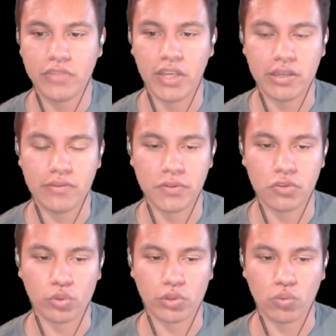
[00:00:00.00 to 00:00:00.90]
Yeah,
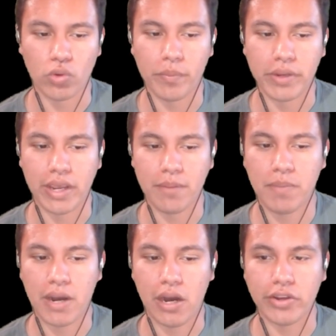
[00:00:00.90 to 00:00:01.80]
even through the Roman
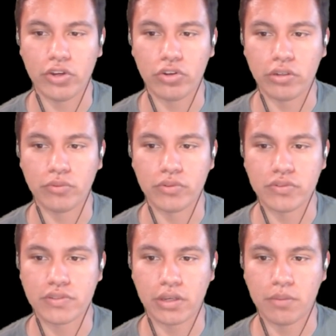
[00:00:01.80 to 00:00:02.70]
Empire, it
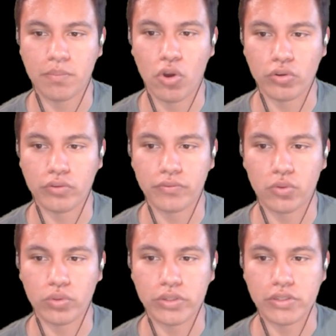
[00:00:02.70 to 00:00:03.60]
was like a part of
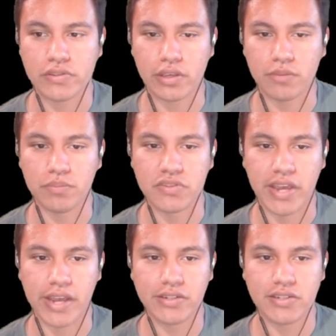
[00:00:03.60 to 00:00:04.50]
Greece, like
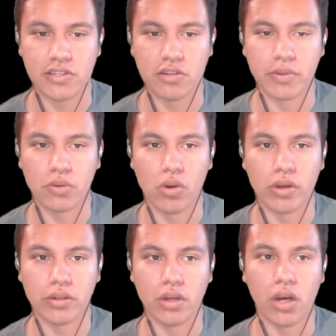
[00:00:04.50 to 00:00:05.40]
Byzantium and
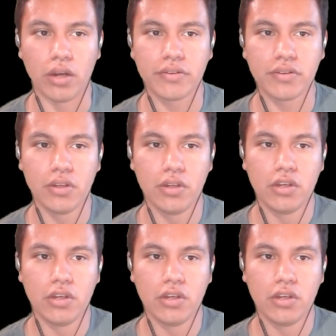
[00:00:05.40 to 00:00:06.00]
whatnot.